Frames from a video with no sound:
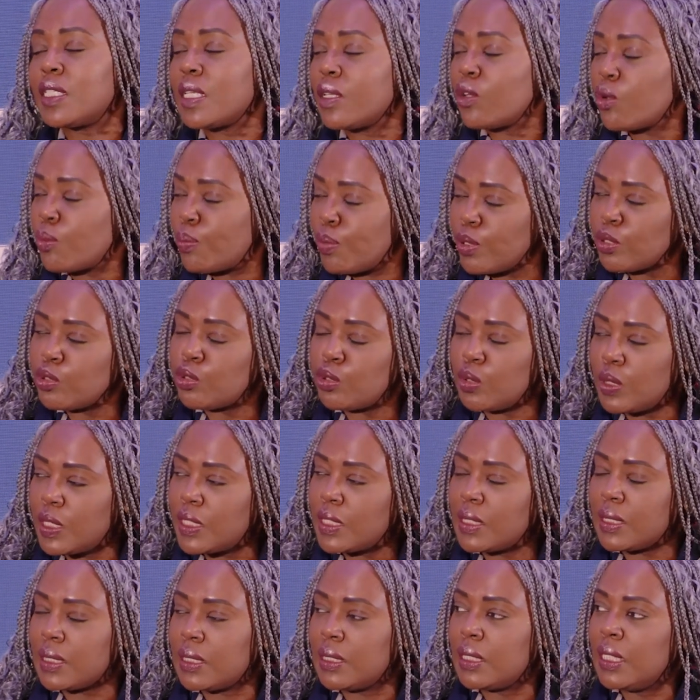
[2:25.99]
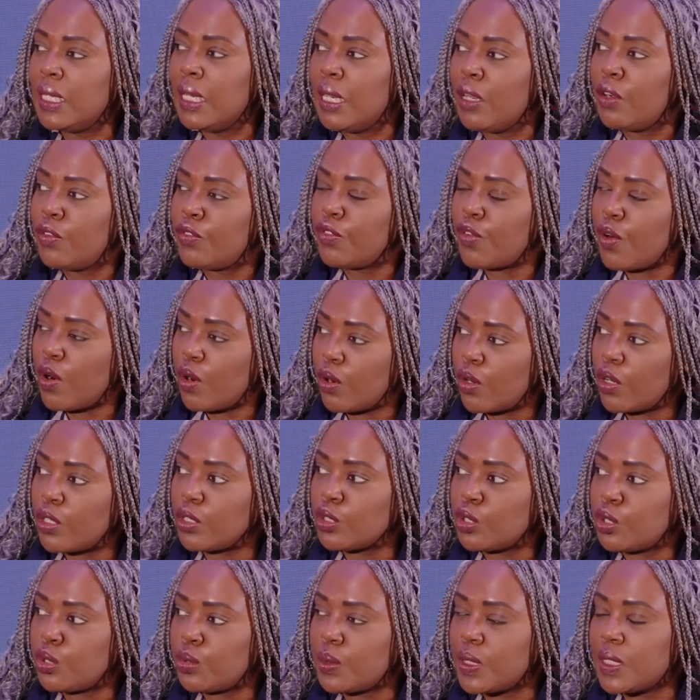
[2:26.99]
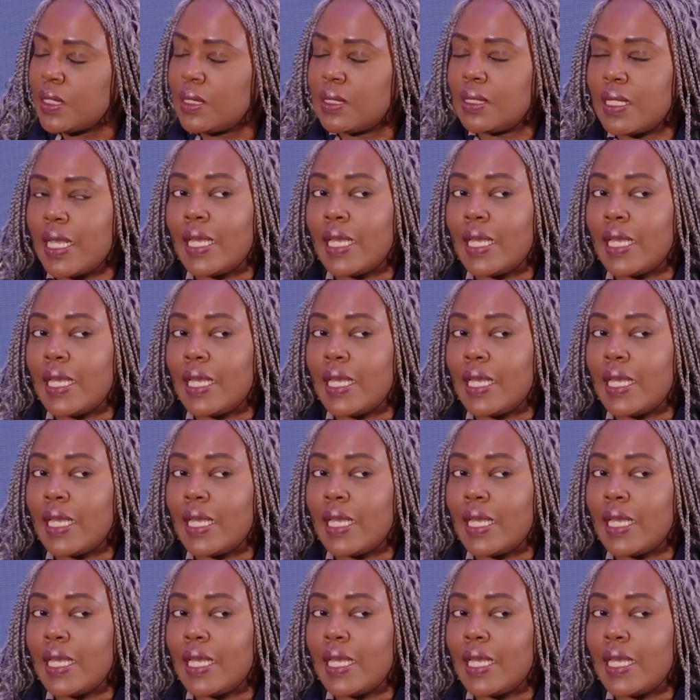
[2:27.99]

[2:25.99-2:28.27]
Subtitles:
an opportunity for our countries,